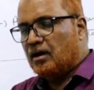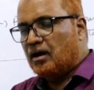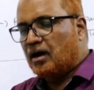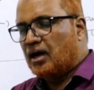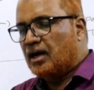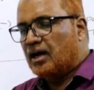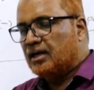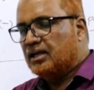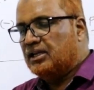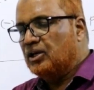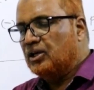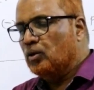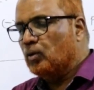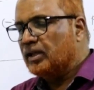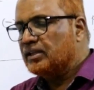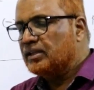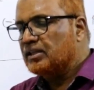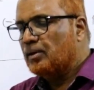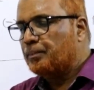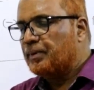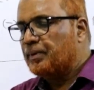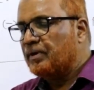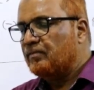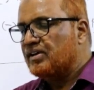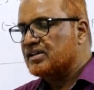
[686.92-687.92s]
Uh, during
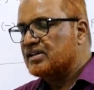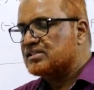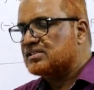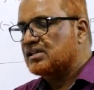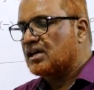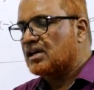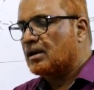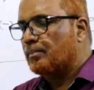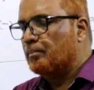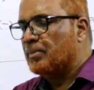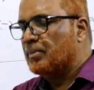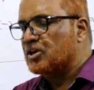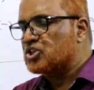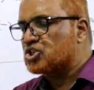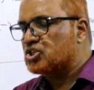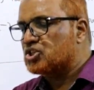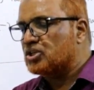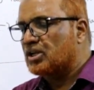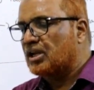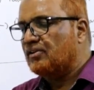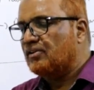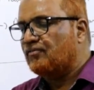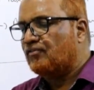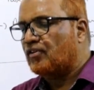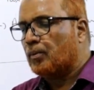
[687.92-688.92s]
the previous year,
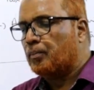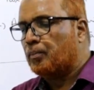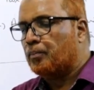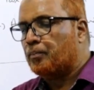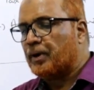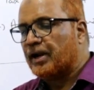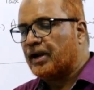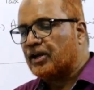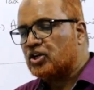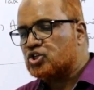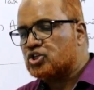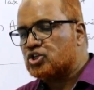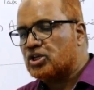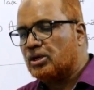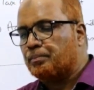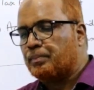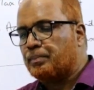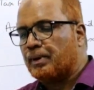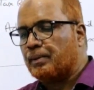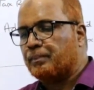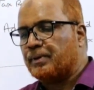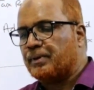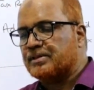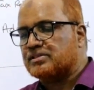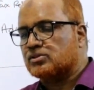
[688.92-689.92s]
machinery for production
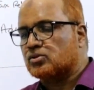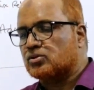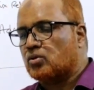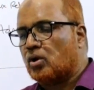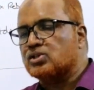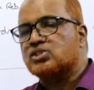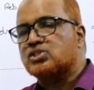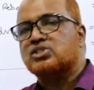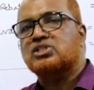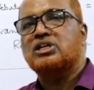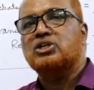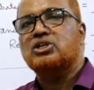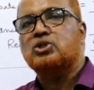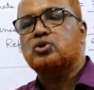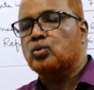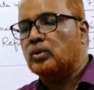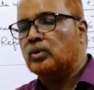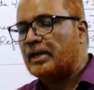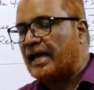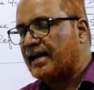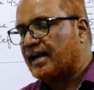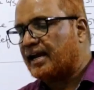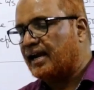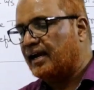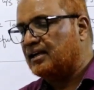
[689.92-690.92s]
purpose costing
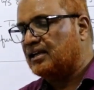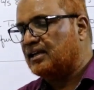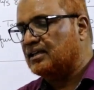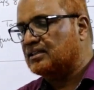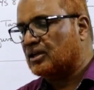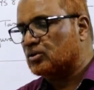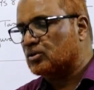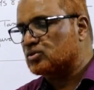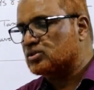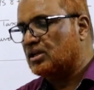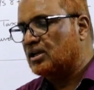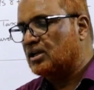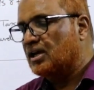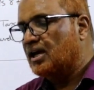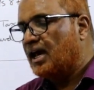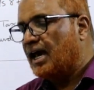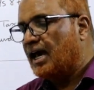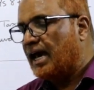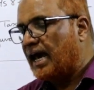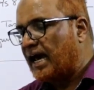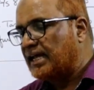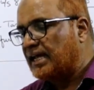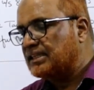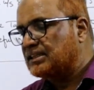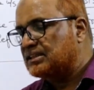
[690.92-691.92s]
2,80,000
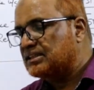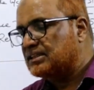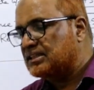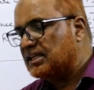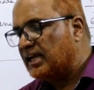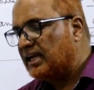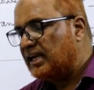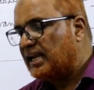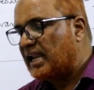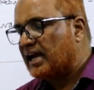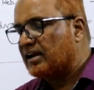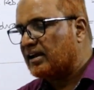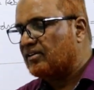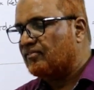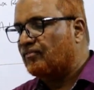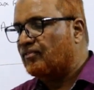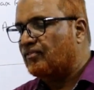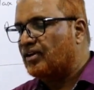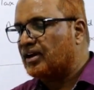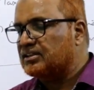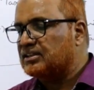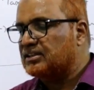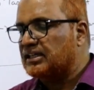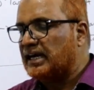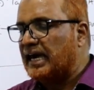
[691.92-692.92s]
and 3 lakh
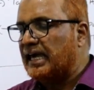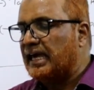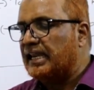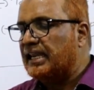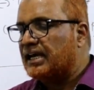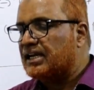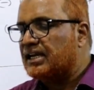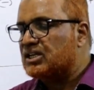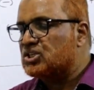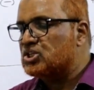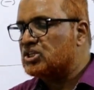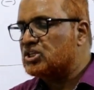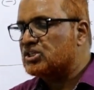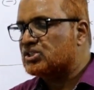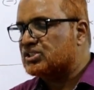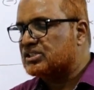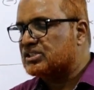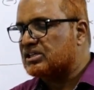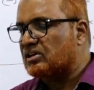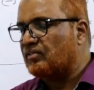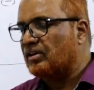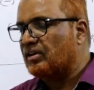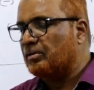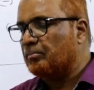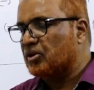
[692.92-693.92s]
worth energy
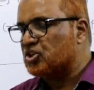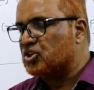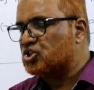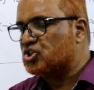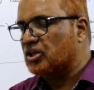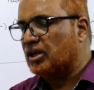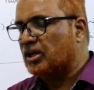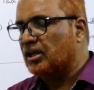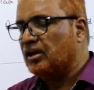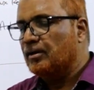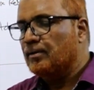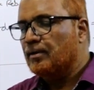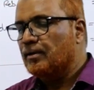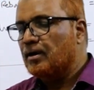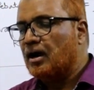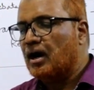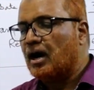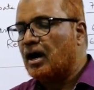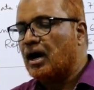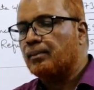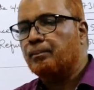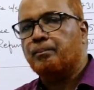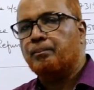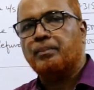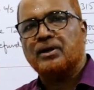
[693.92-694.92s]
saving machinery
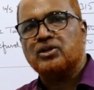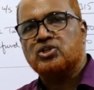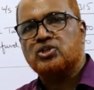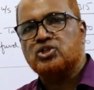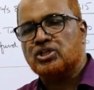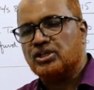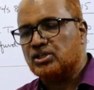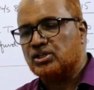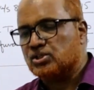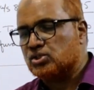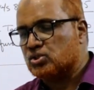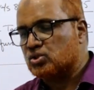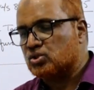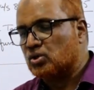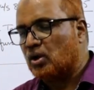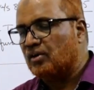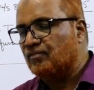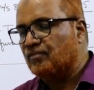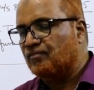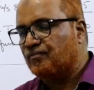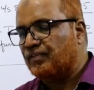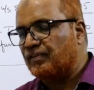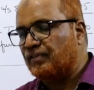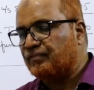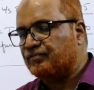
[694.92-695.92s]
are purchased on
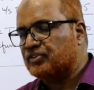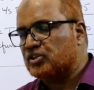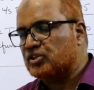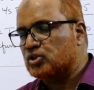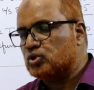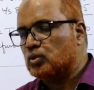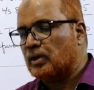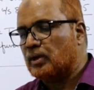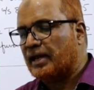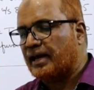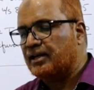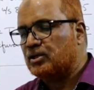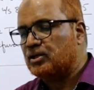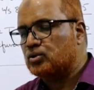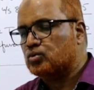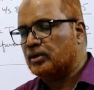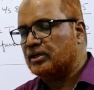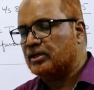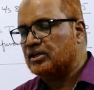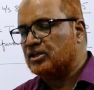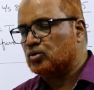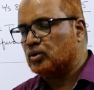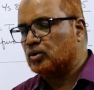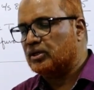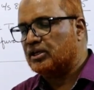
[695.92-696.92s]
5th July
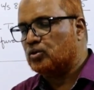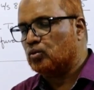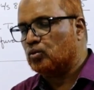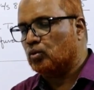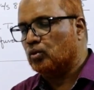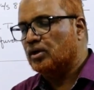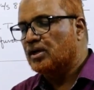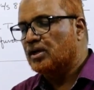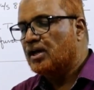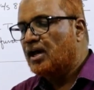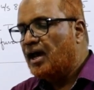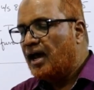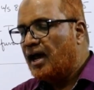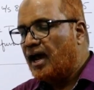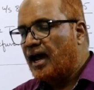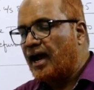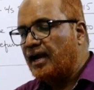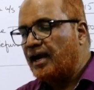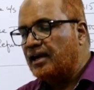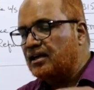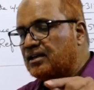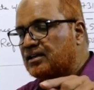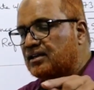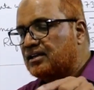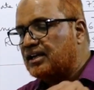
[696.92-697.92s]
2022
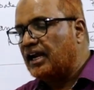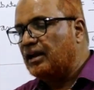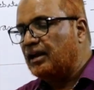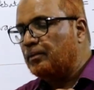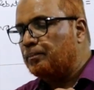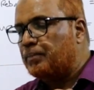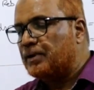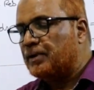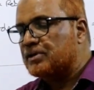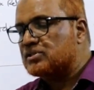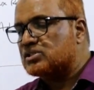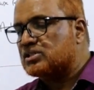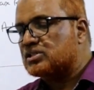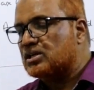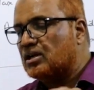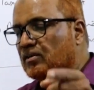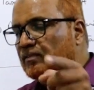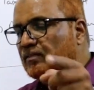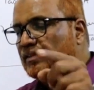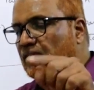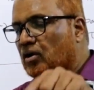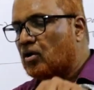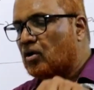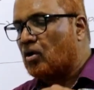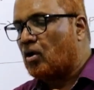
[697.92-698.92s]
and 10%
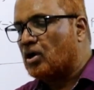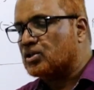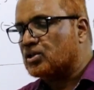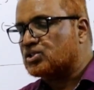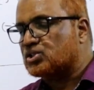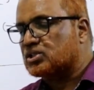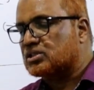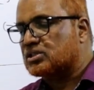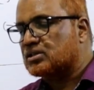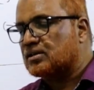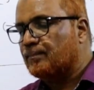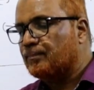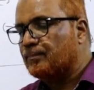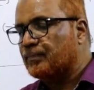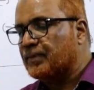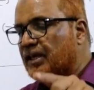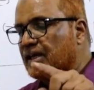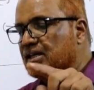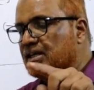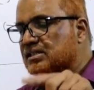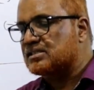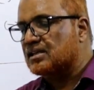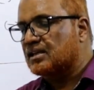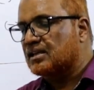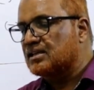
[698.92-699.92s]
of the cost
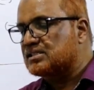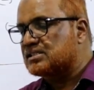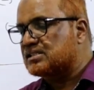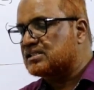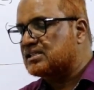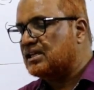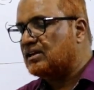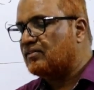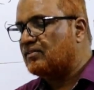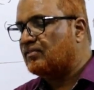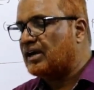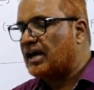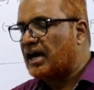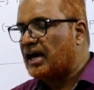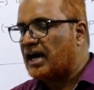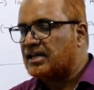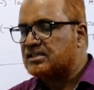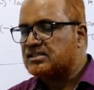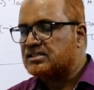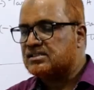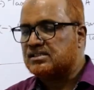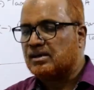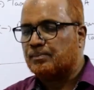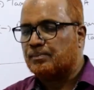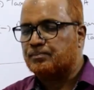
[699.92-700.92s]
is received
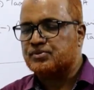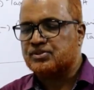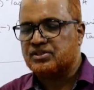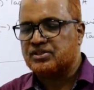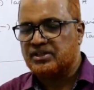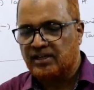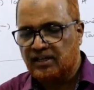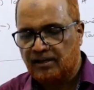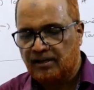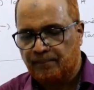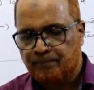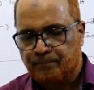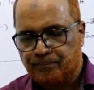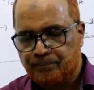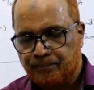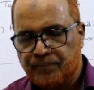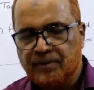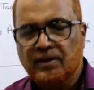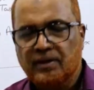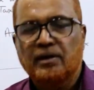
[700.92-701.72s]
as subsidy.